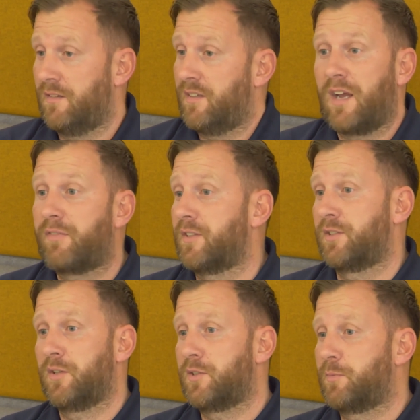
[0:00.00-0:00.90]
gaffer,
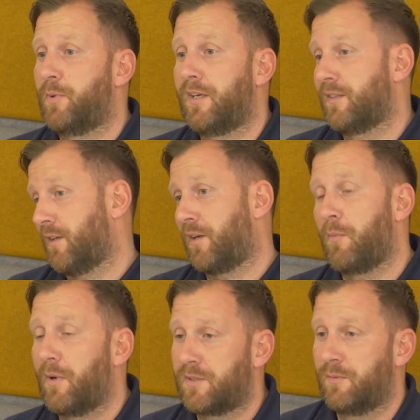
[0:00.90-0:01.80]
so to speak, as I go
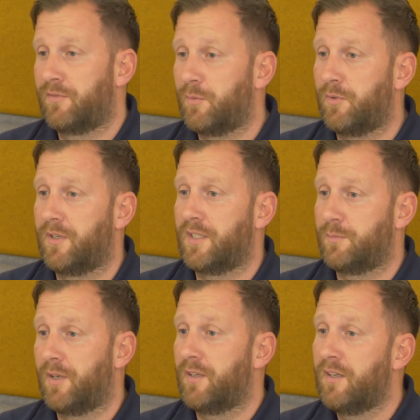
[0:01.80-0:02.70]
back to my football days.
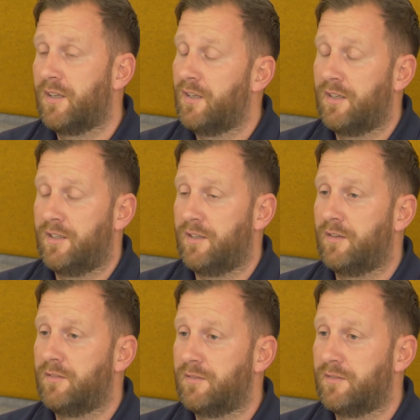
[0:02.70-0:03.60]
But he
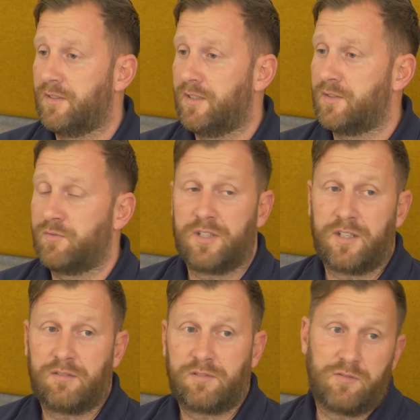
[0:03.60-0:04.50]
is really,
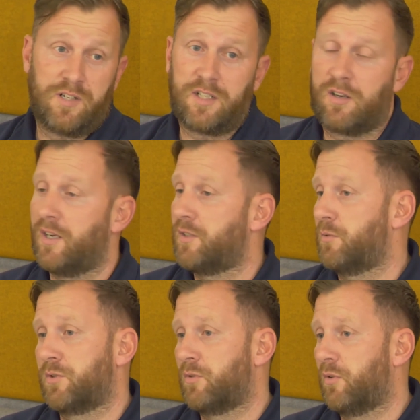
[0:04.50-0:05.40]
really kind
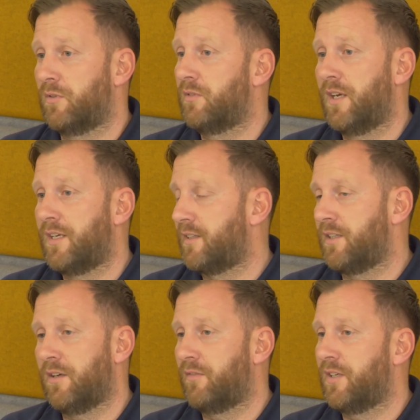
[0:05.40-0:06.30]
to us all, and
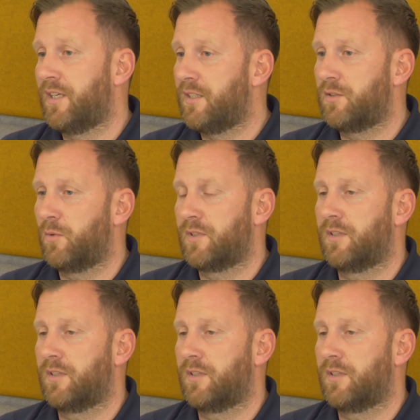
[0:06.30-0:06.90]
anything you ever need, he's always